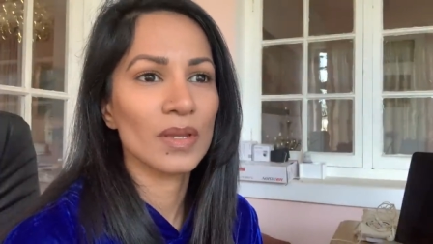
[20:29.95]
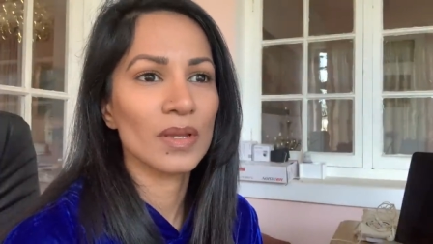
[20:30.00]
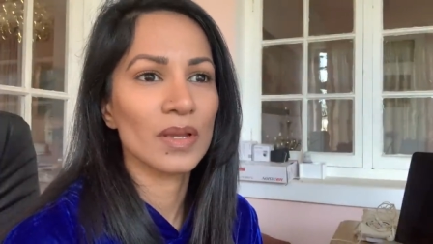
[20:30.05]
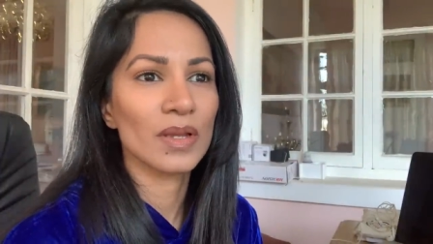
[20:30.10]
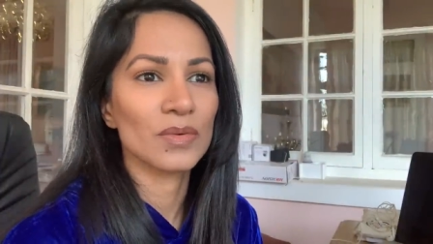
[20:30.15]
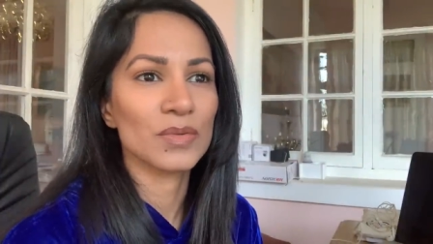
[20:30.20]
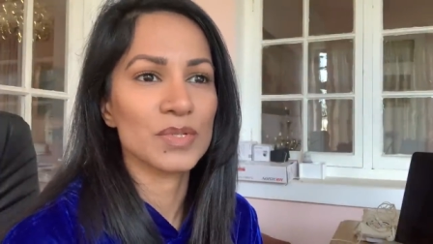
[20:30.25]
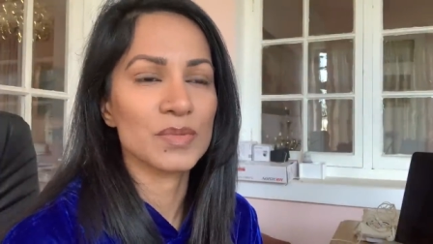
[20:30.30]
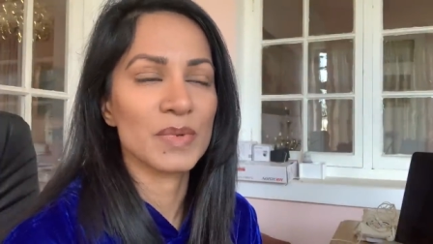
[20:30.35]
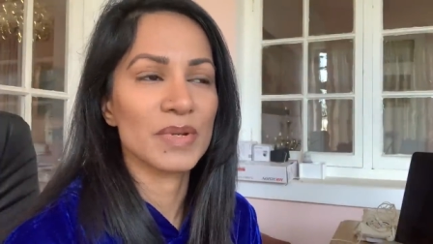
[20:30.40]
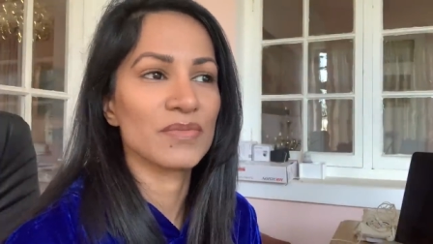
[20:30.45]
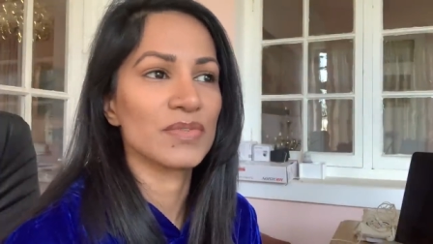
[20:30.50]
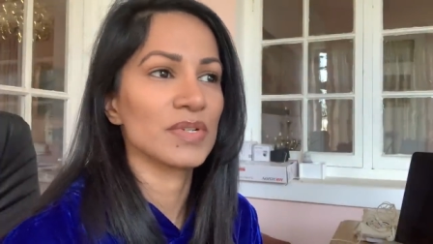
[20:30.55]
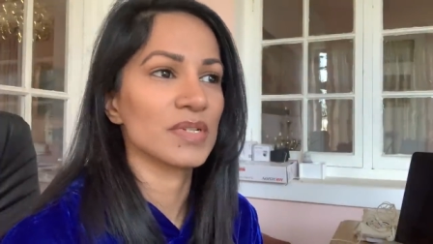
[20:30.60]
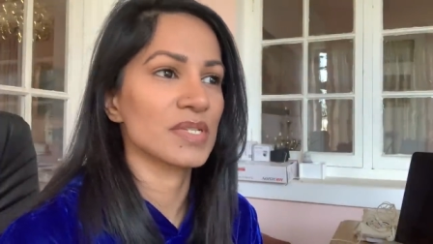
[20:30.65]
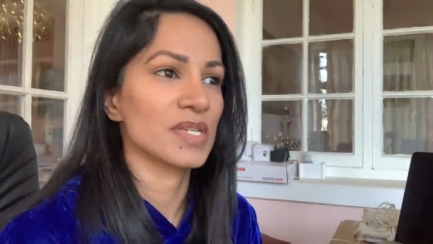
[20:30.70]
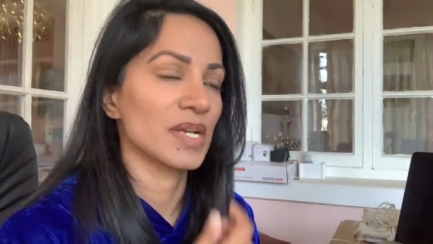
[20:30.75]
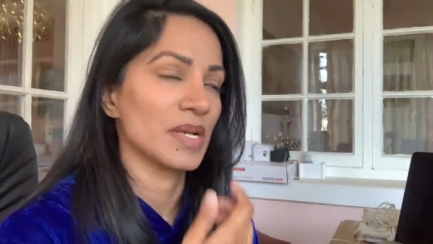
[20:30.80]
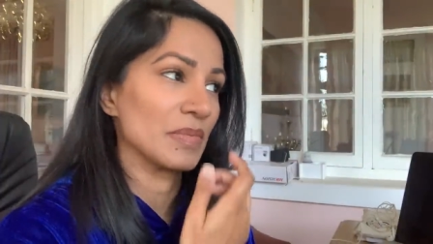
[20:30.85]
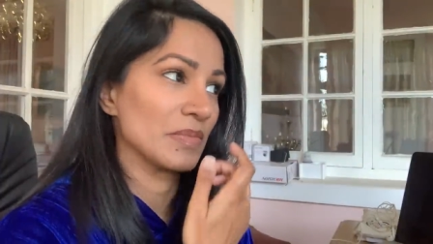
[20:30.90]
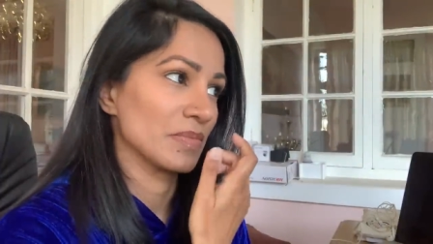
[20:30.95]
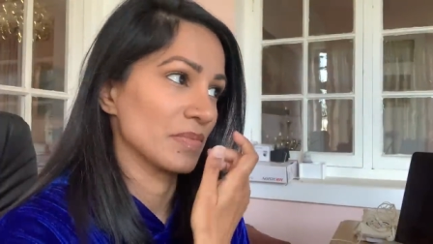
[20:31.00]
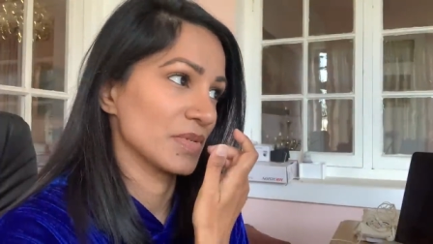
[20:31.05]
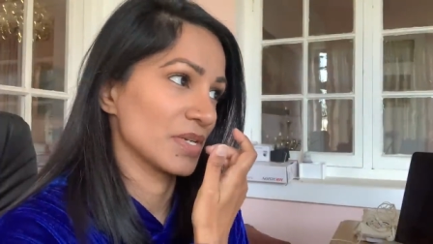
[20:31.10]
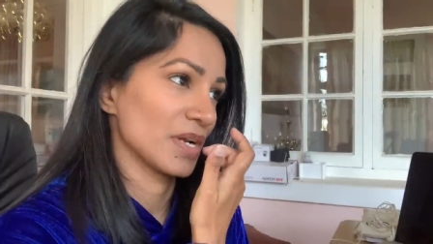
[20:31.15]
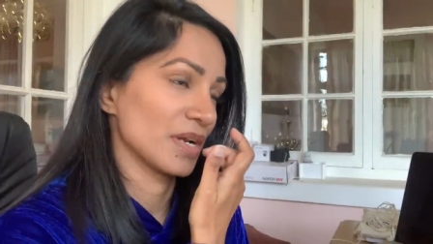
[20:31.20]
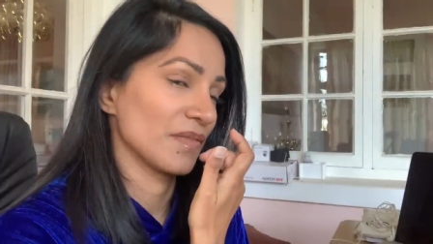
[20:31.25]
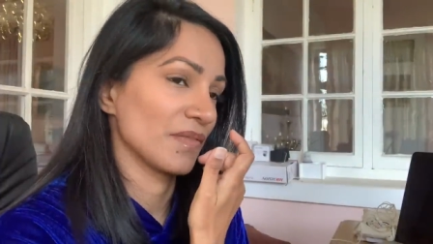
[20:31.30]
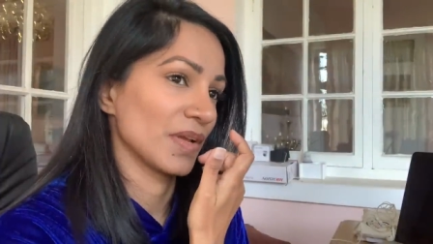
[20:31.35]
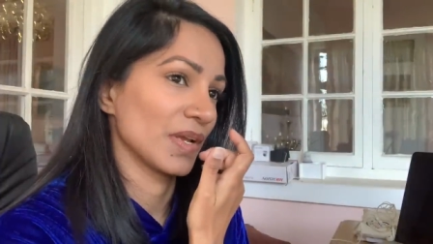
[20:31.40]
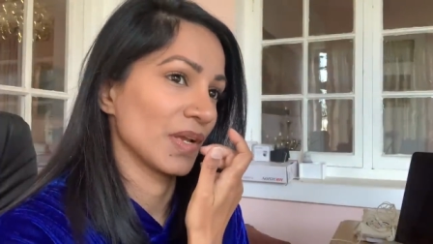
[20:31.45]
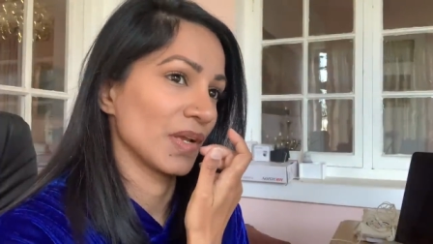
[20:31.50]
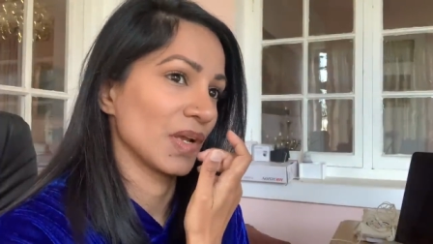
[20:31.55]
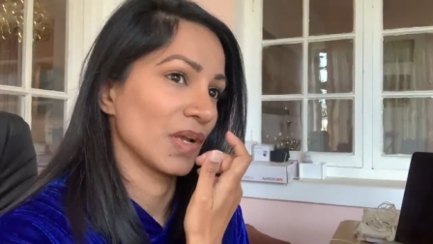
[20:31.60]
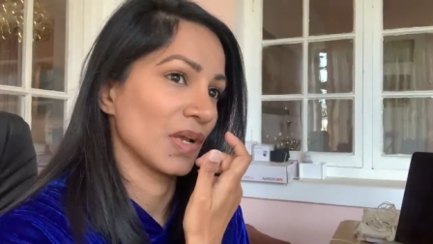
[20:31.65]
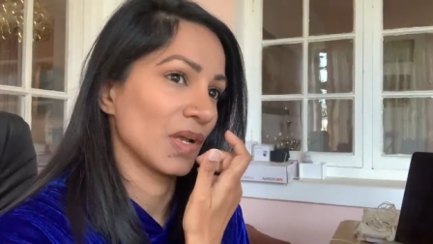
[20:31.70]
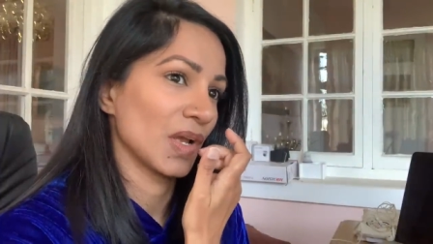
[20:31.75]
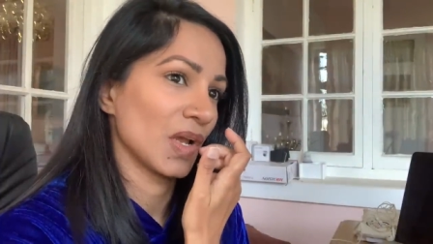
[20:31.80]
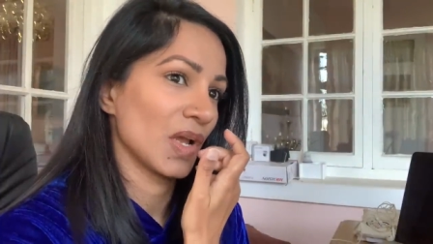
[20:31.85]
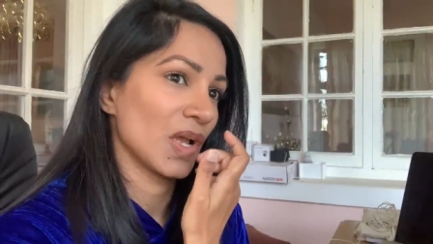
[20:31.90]
it was my first time
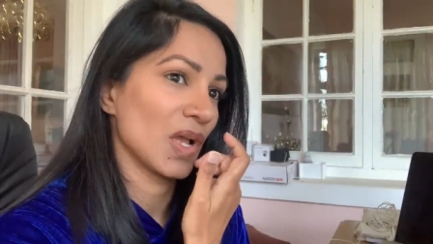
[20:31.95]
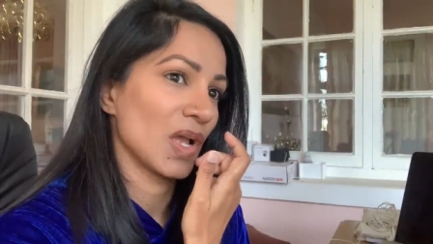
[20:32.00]
driving